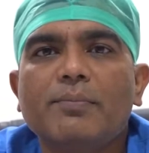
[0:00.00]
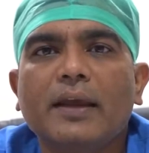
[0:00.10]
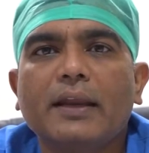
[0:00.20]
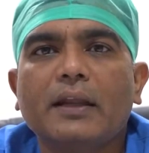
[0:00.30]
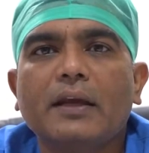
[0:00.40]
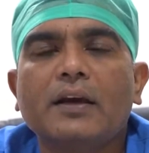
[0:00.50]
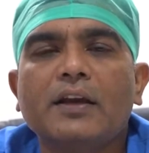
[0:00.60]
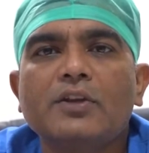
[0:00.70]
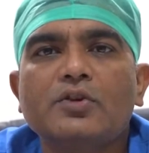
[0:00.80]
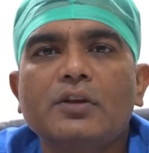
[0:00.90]
pain.
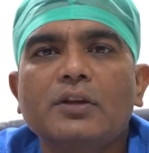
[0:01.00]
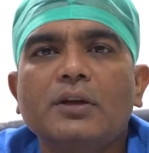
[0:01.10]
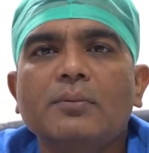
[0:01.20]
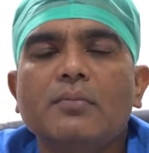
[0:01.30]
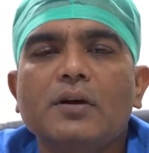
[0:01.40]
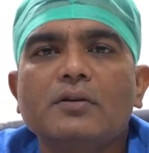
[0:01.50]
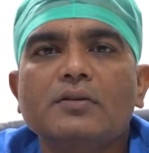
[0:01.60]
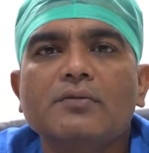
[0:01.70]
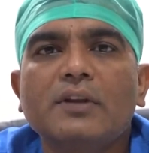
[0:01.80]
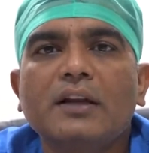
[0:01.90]
Gradually, because
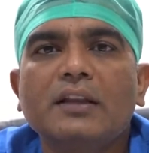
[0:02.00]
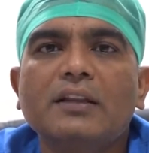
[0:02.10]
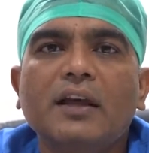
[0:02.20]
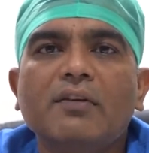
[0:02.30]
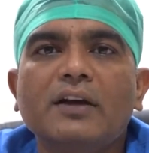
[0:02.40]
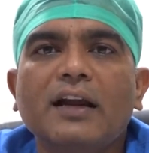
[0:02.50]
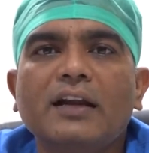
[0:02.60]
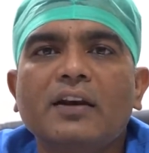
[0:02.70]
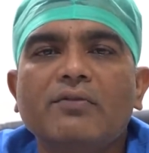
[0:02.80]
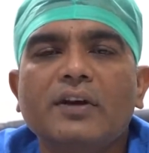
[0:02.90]
of that, they will
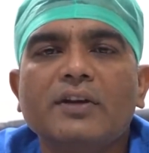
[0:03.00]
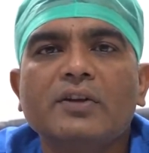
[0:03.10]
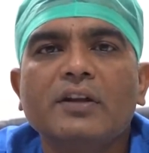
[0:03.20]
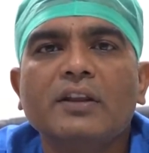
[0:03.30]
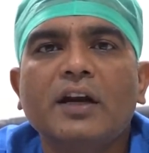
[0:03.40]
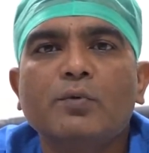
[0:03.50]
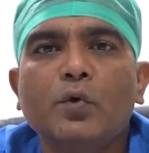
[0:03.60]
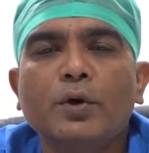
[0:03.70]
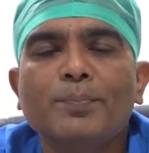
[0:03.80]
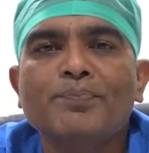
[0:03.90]
get infection in that
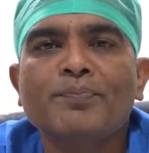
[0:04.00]
wound.